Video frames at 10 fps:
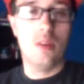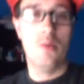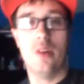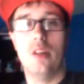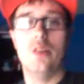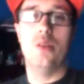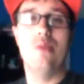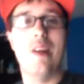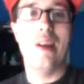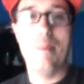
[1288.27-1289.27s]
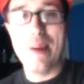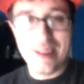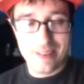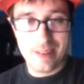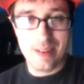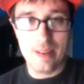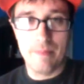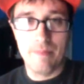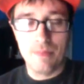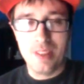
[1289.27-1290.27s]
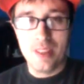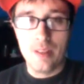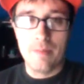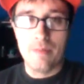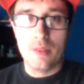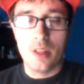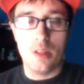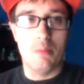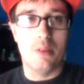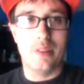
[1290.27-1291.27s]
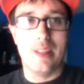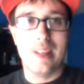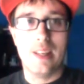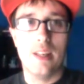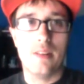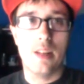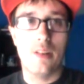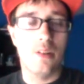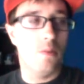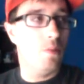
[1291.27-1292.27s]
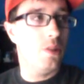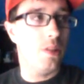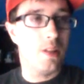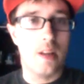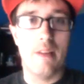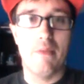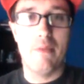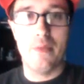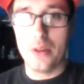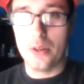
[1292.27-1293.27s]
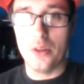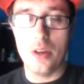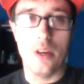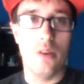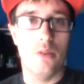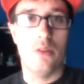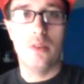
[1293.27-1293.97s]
We're gonna do that Mexican on her birthday. I guess I don't know. We just gotta figure out.